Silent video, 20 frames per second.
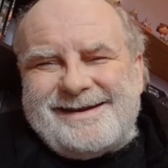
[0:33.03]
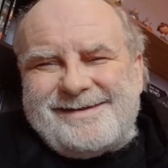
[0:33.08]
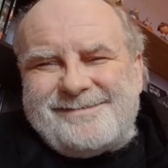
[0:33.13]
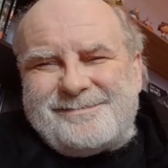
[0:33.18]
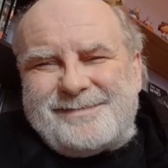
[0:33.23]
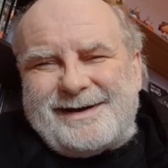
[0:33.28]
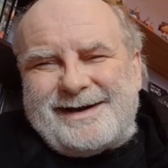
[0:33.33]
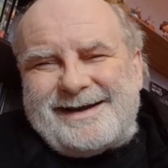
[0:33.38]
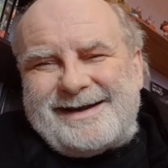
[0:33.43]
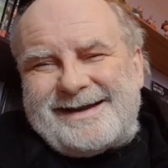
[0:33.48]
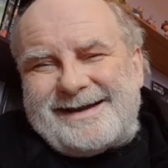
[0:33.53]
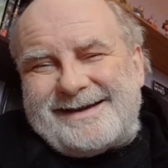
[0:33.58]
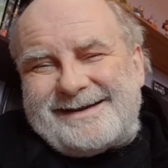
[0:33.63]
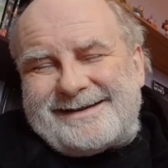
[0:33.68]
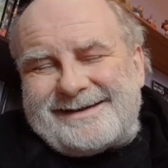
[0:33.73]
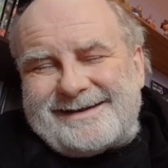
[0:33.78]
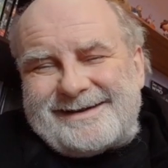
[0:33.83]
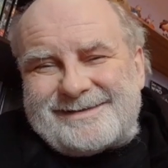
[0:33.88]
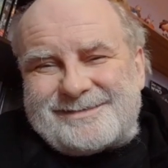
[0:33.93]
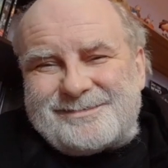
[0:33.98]

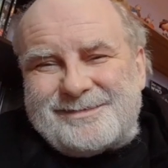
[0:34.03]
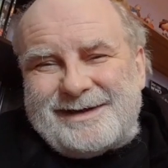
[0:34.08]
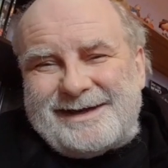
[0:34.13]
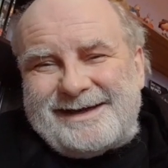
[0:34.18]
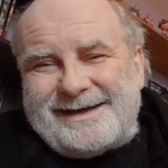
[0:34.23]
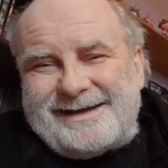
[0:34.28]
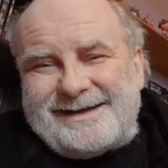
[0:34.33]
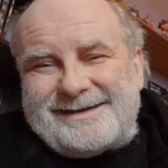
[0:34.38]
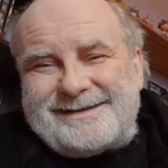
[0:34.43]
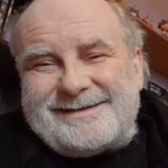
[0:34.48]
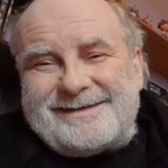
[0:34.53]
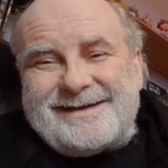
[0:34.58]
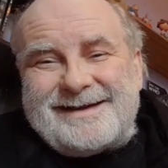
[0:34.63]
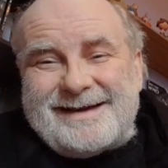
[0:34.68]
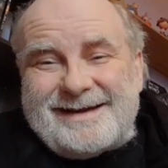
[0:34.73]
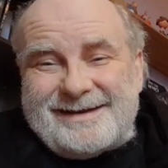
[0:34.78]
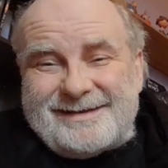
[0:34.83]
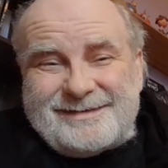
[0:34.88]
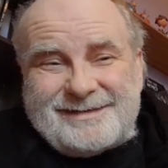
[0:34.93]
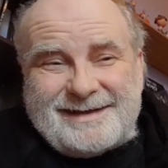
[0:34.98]
Bayek, it's me Ian,
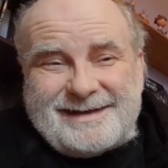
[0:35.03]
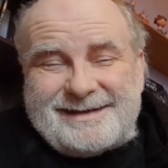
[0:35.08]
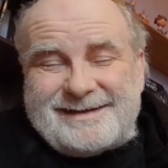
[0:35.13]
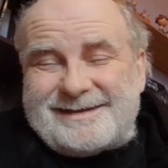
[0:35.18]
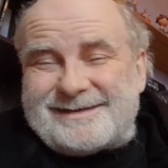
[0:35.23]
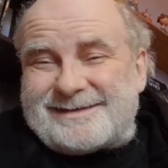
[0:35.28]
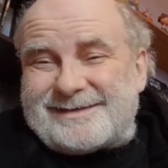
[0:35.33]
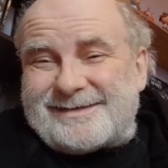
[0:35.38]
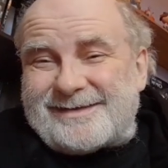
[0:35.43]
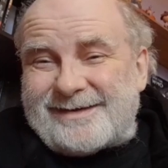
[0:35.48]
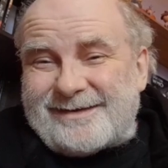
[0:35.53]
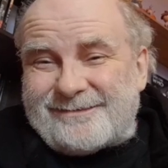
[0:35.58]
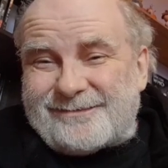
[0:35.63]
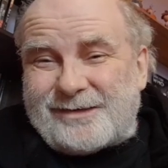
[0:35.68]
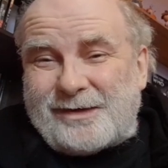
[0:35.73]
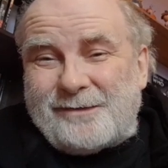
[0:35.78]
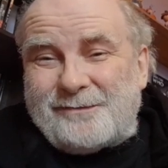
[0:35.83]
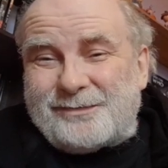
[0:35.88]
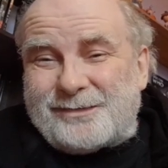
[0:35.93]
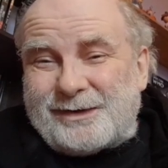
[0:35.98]
and these have
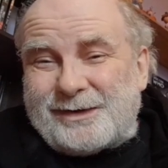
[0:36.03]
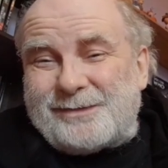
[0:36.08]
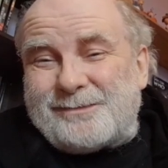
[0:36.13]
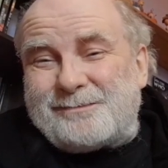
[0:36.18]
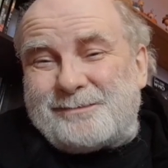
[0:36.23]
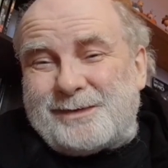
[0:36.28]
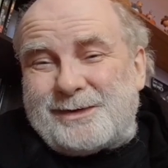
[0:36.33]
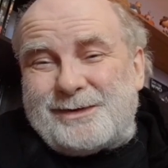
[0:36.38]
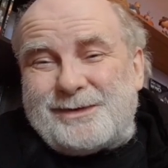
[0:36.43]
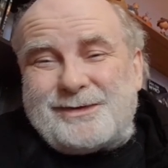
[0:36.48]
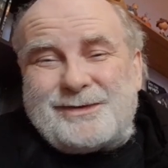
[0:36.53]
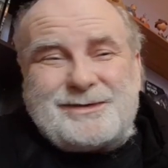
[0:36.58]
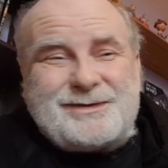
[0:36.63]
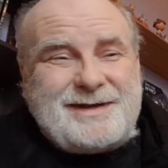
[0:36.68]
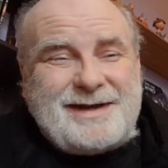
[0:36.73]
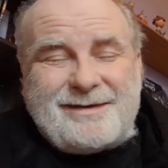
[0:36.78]
come through post.